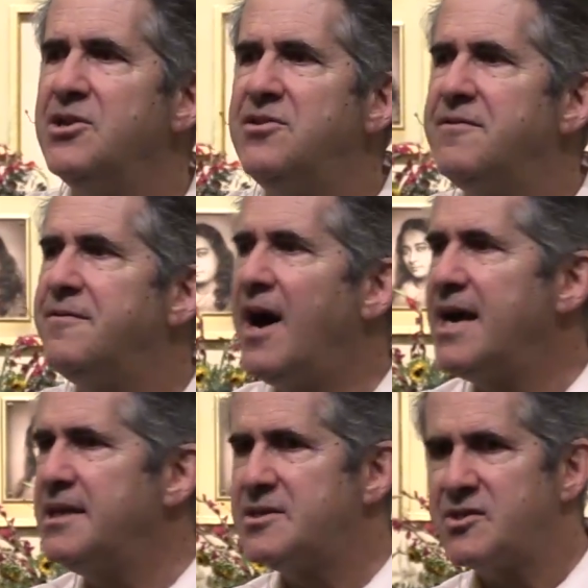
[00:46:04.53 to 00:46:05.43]

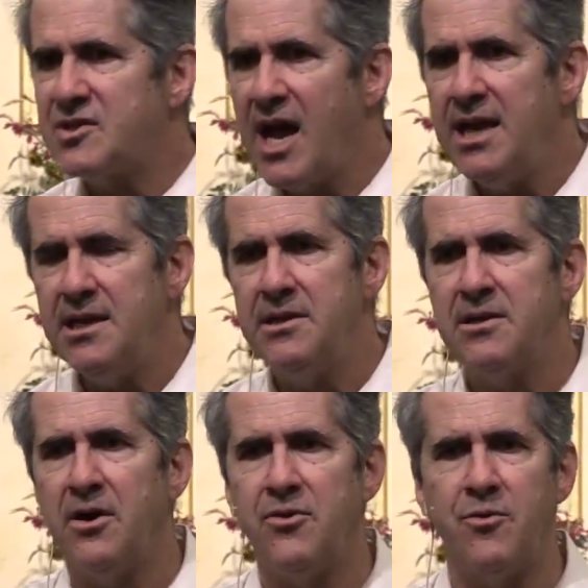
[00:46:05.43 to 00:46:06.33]
divine sight
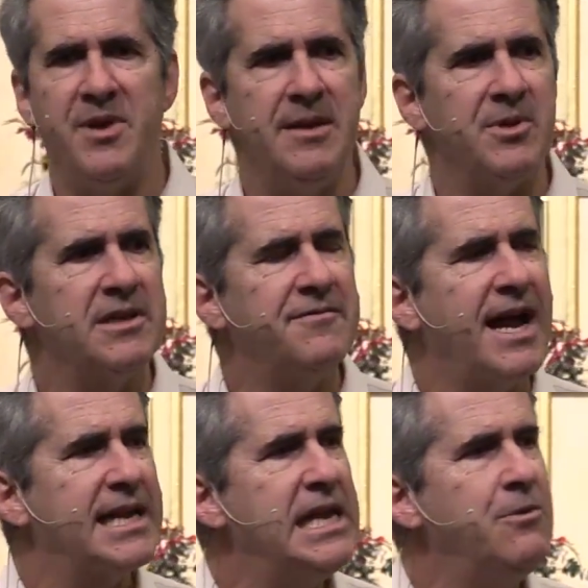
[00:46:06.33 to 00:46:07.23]
into other people. In
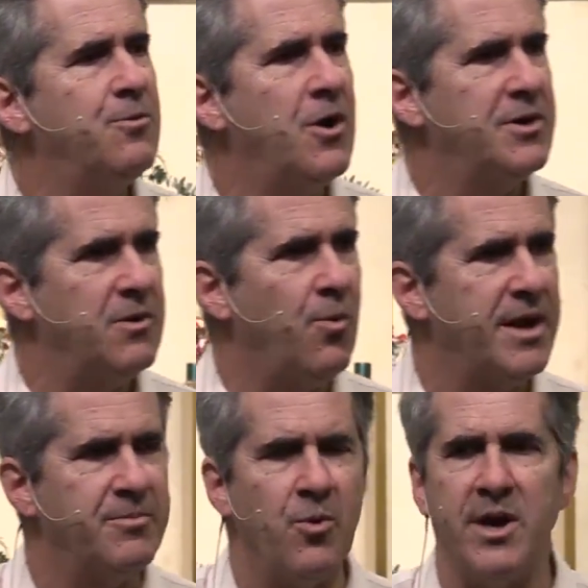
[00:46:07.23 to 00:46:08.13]
fact, he wrote at
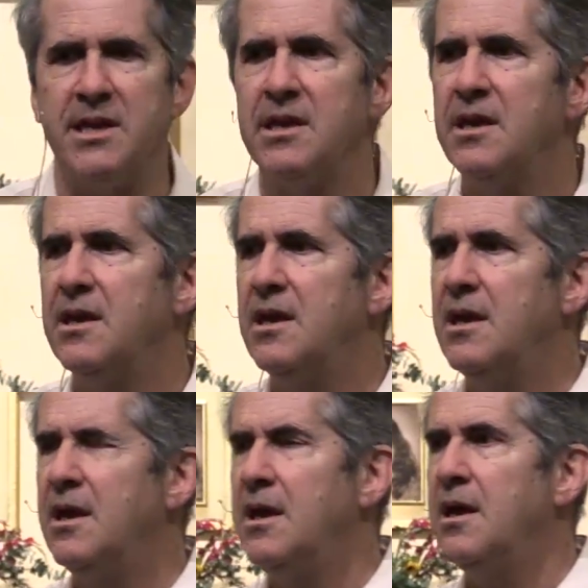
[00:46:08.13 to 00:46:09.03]
one point,
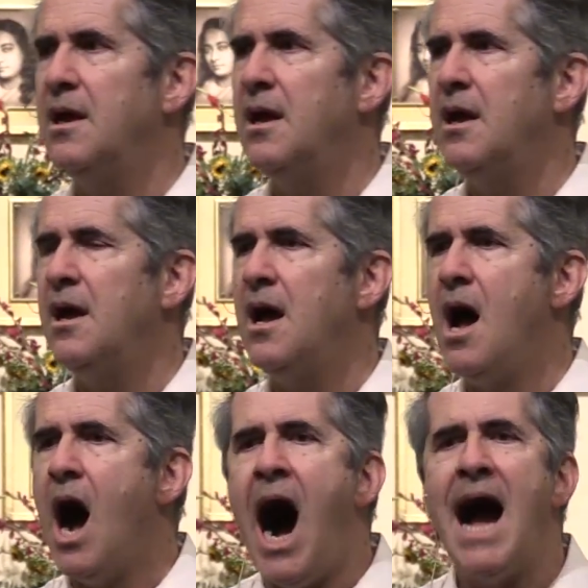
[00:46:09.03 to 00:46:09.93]

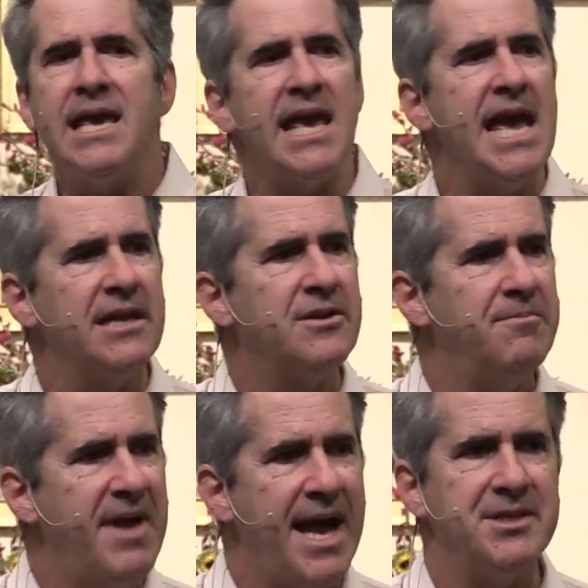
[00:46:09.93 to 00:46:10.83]
I can't
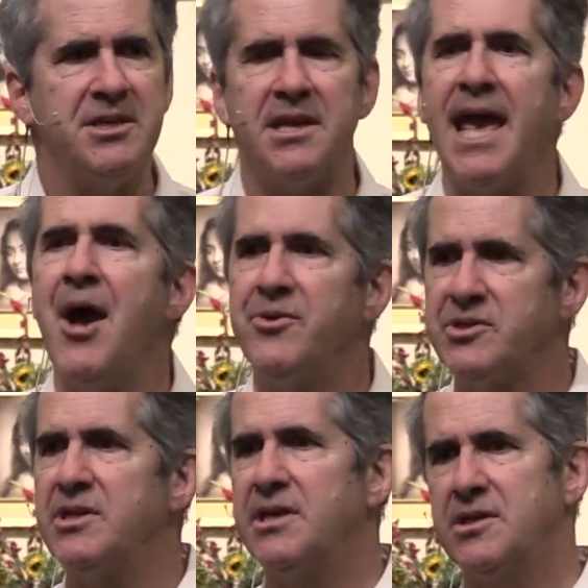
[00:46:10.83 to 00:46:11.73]
imagine
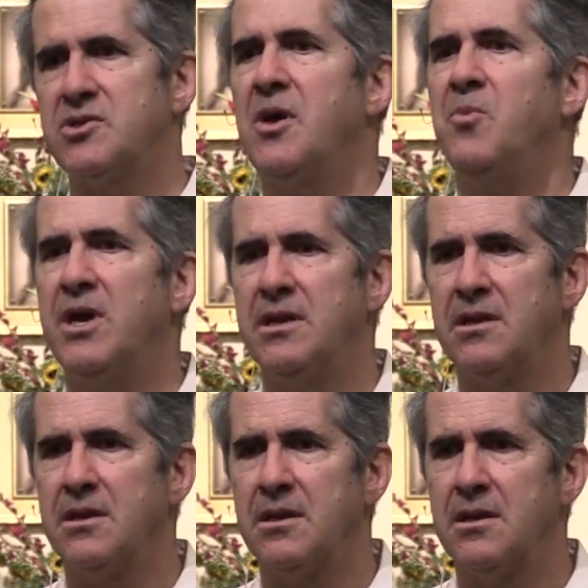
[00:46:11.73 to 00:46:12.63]
counseling someone.
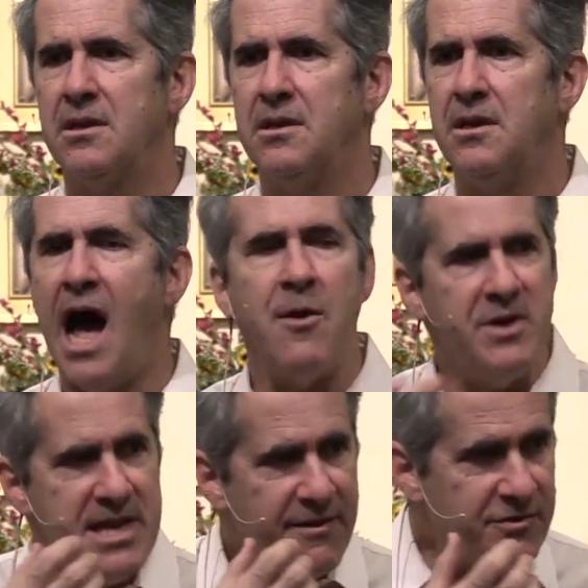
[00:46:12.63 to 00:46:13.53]
I
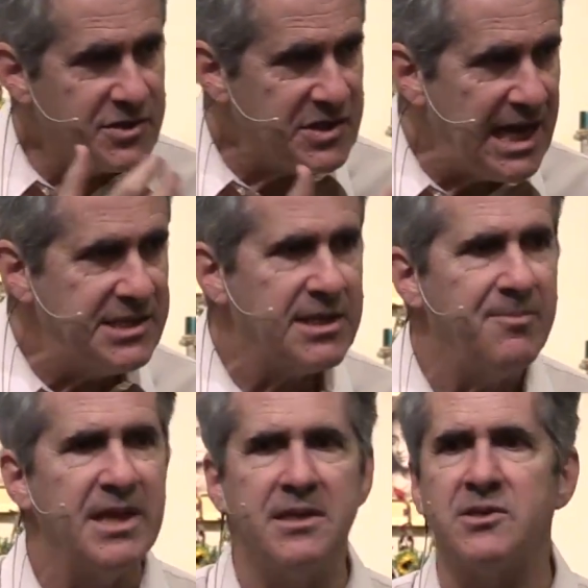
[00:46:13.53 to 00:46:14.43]
would never say
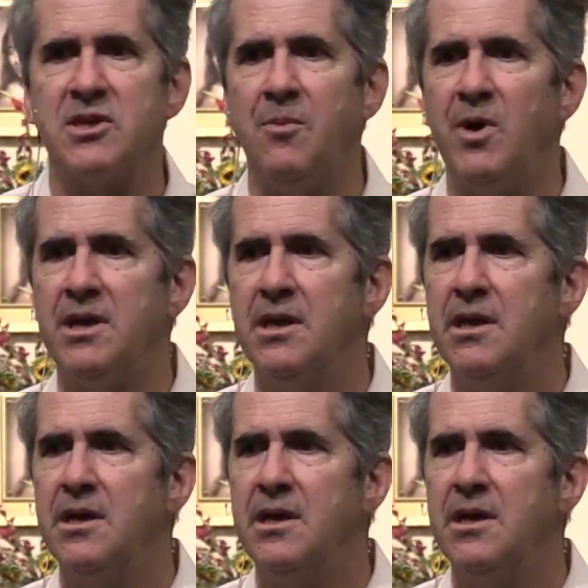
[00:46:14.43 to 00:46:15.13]
something to someone